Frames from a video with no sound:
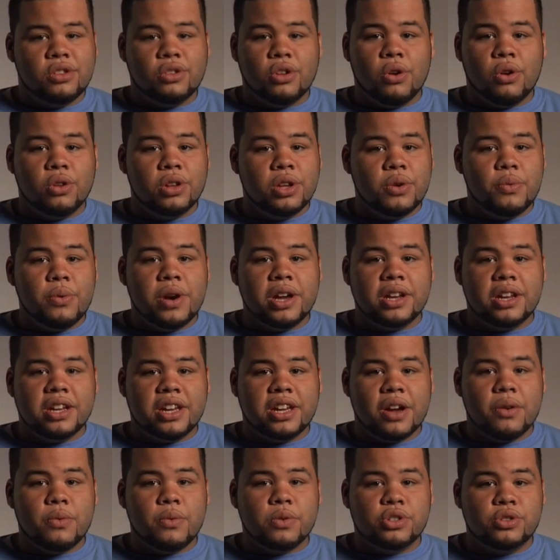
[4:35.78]
The only way to
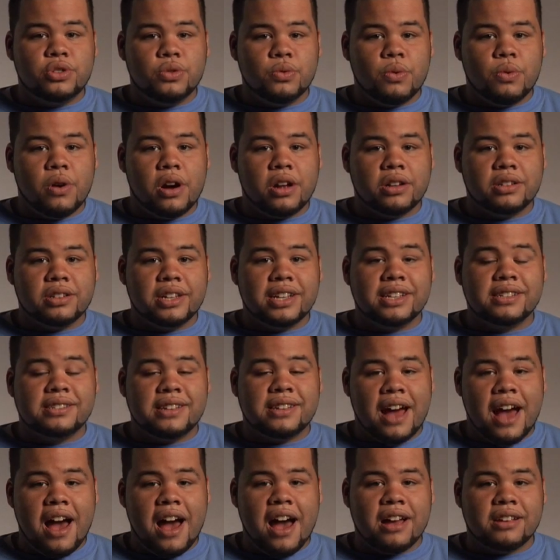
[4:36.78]
get what you want is
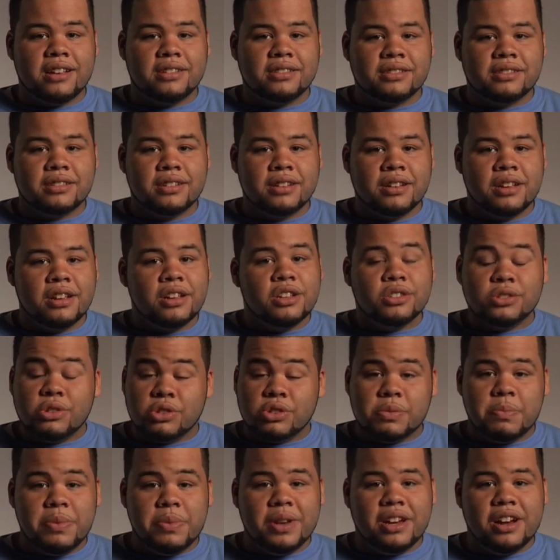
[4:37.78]
to ask. So
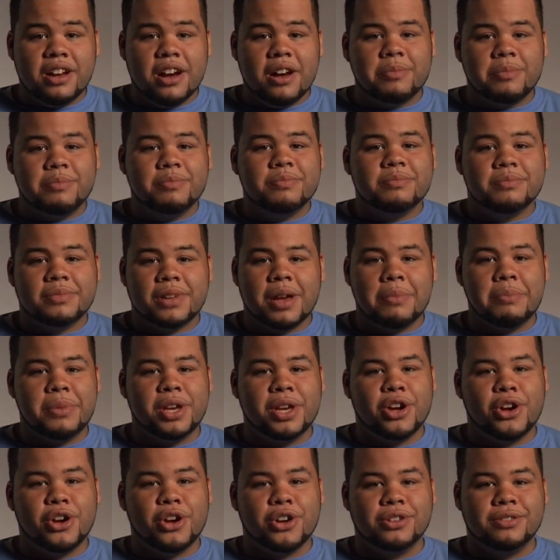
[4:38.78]
speak up and be
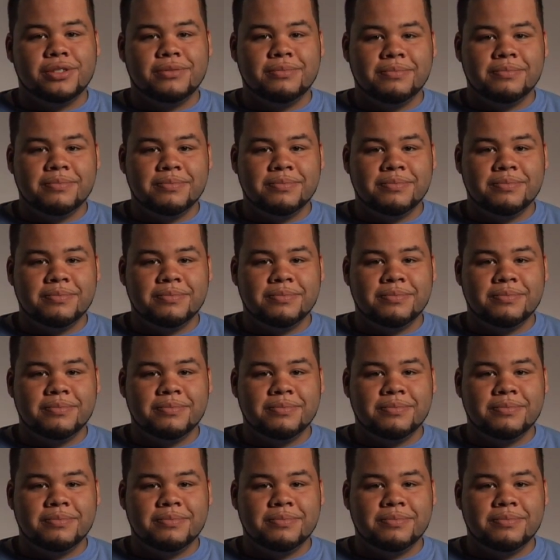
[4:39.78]
heard.